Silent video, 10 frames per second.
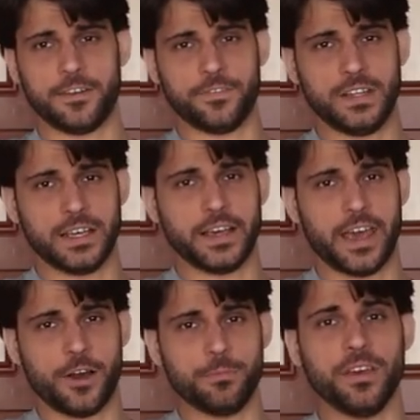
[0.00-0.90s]
of Thea
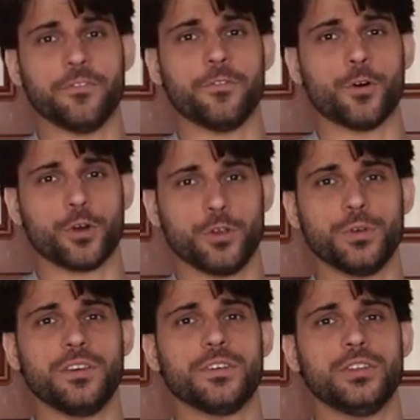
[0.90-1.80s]
Hail before you
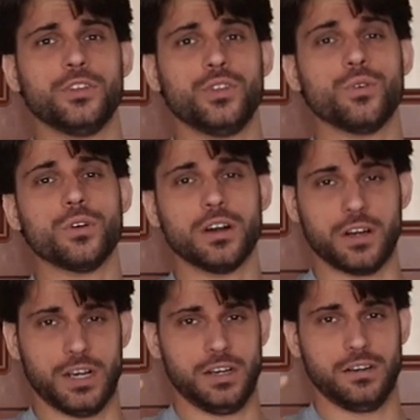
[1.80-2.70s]
even knew
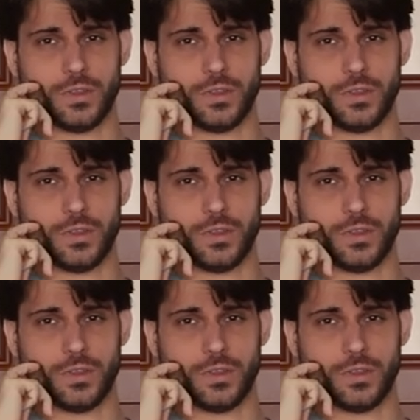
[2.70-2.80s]
her.